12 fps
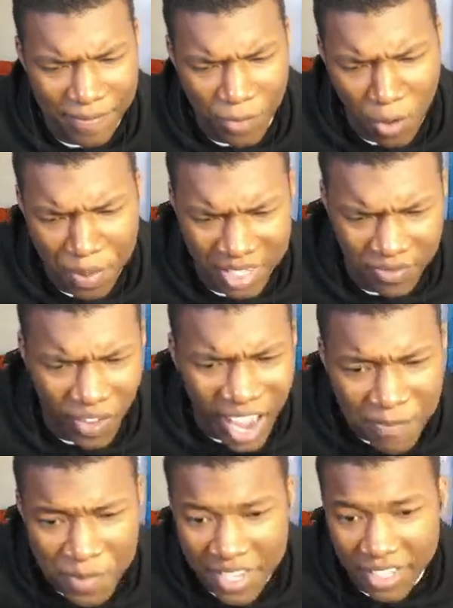god, four-piece,
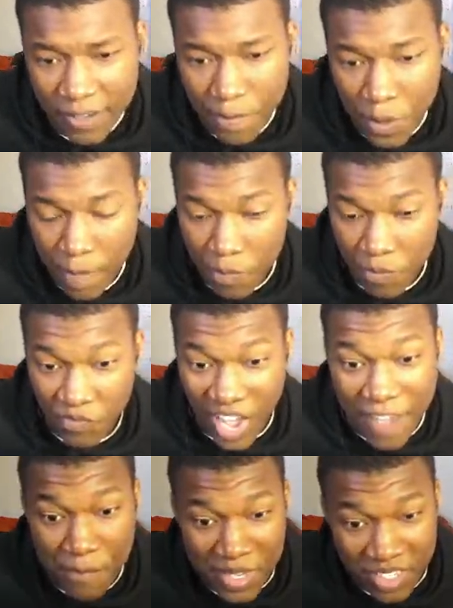five-piece.
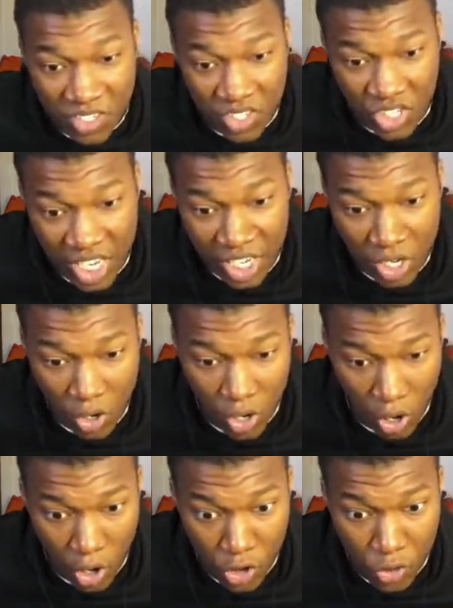Five pieces of chicken? Are
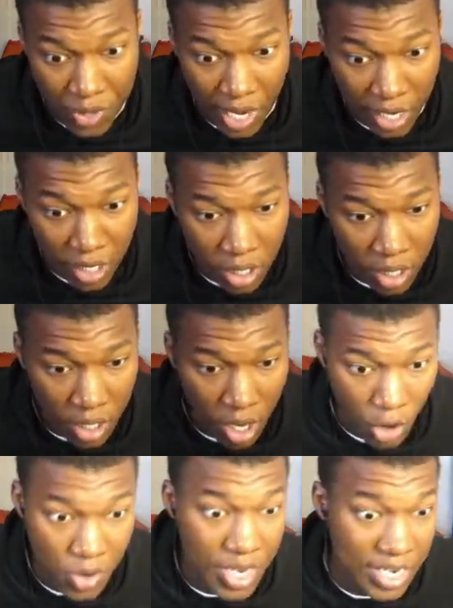you, are, are you done?
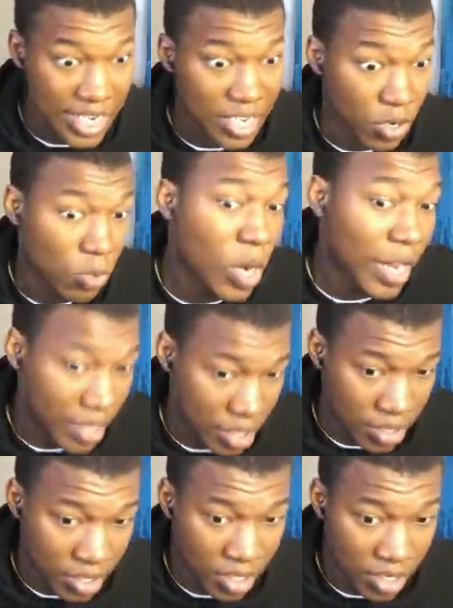Are you done eating or what?
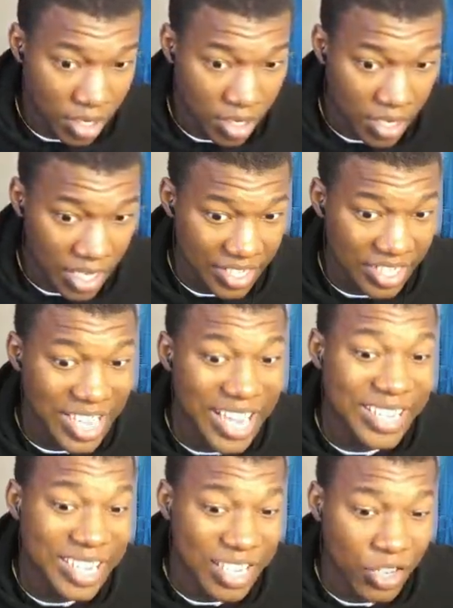Is this
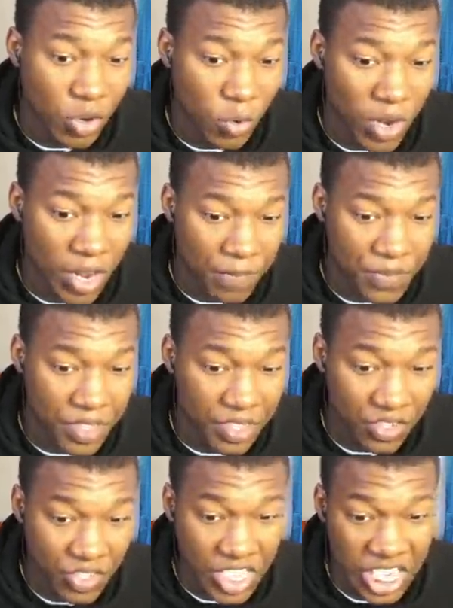guy done eating or what?
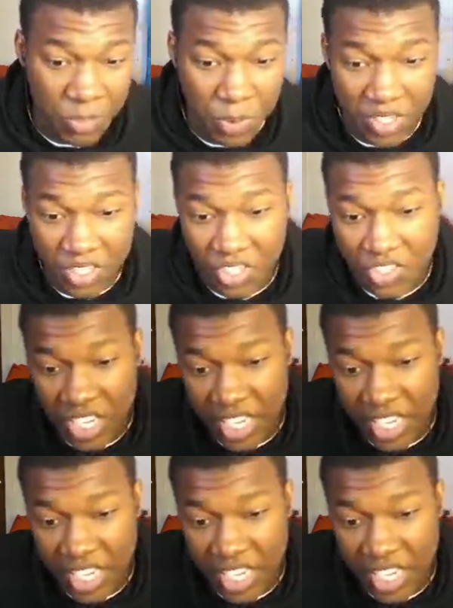Six pieces of